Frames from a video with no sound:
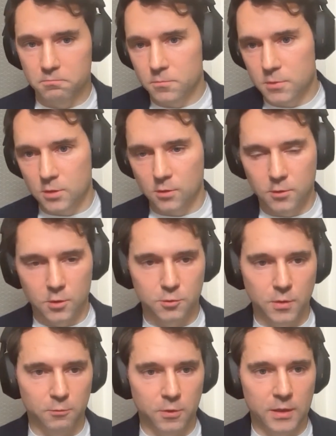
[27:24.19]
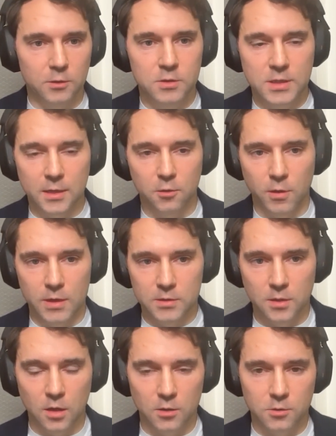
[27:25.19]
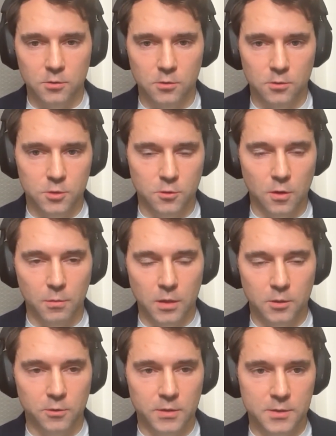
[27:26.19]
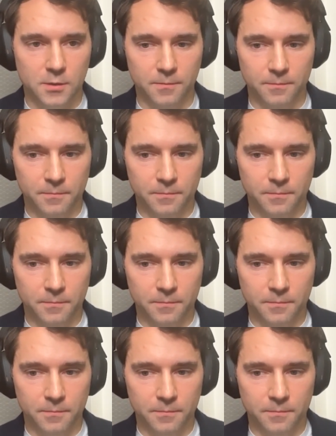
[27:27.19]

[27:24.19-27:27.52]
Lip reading: So those were really good takeaways on how to go about doing so.